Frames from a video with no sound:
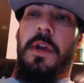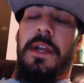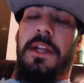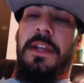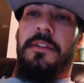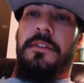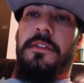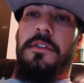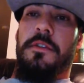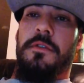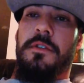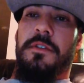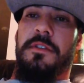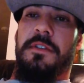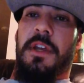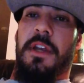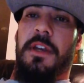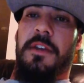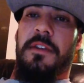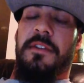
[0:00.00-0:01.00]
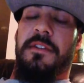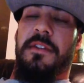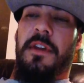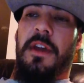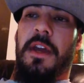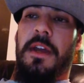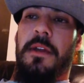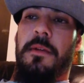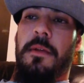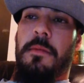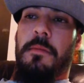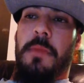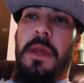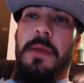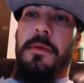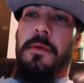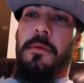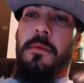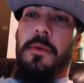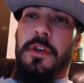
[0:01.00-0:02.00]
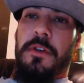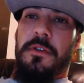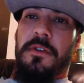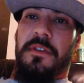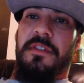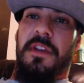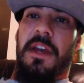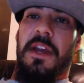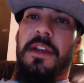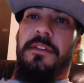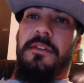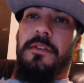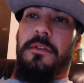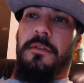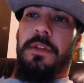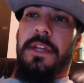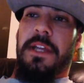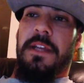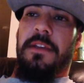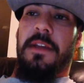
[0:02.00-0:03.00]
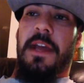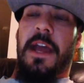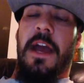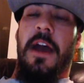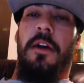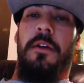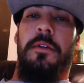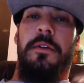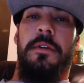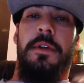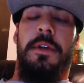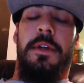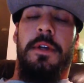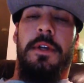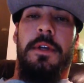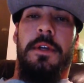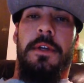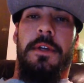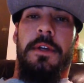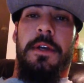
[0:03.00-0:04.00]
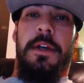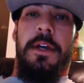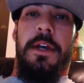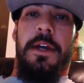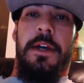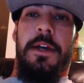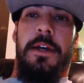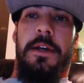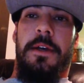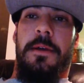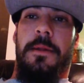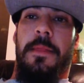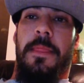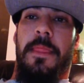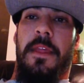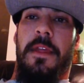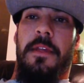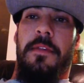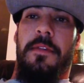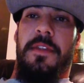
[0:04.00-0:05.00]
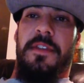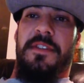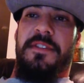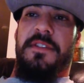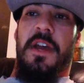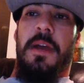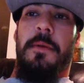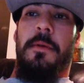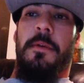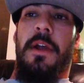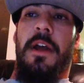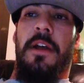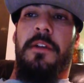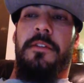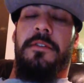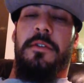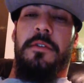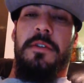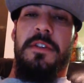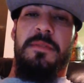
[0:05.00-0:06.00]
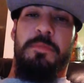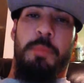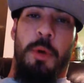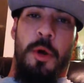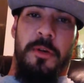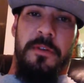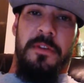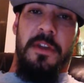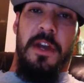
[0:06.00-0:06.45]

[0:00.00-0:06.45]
I guess you just got to decide, and maybe when you decide to lean down this time around, so he's bulked